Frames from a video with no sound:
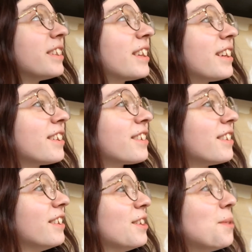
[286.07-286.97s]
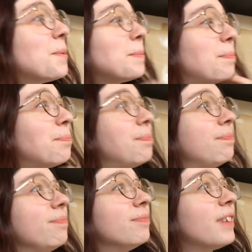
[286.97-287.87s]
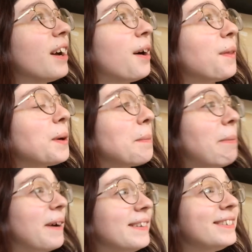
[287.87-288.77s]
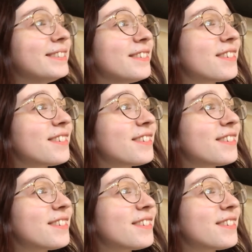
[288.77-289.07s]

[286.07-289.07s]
There's no other buttons?